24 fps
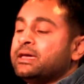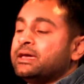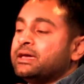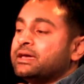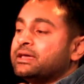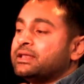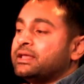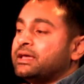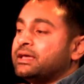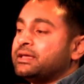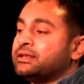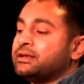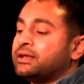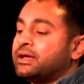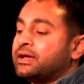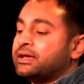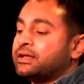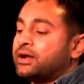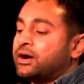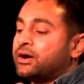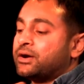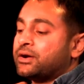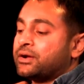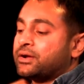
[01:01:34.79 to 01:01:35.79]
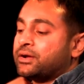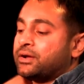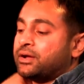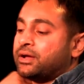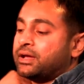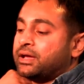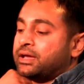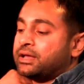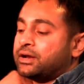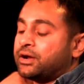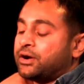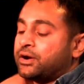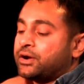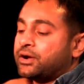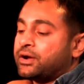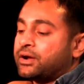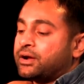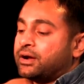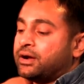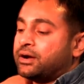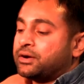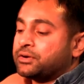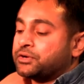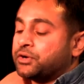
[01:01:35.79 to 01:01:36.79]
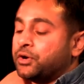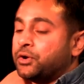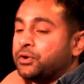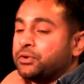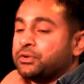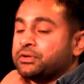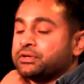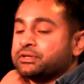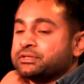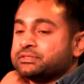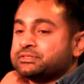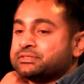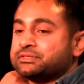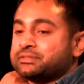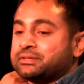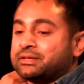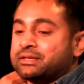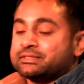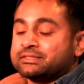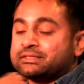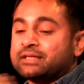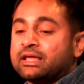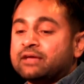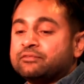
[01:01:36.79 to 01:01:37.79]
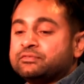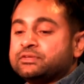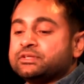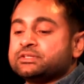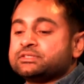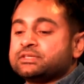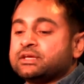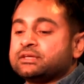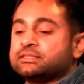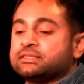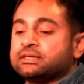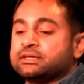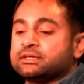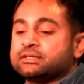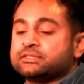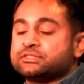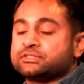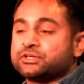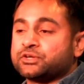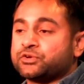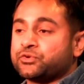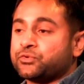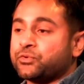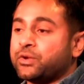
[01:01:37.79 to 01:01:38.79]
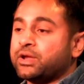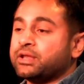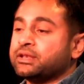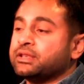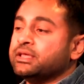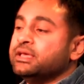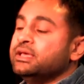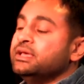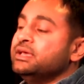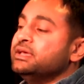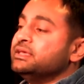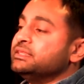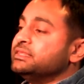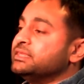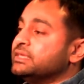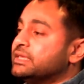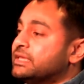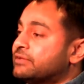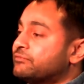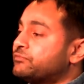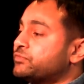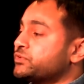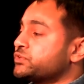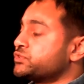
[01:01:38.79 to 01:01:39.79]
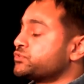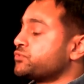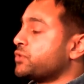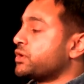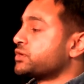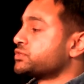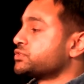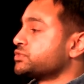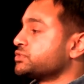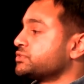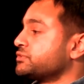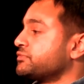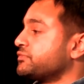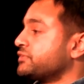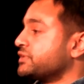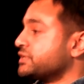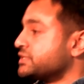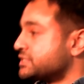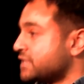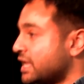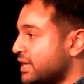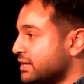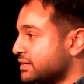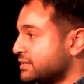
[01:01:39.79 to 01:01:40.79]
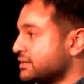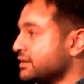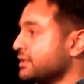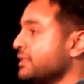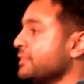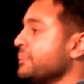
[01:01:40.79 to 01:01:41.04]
And our goal as leftists, I think, is to create the infrastructures of dissent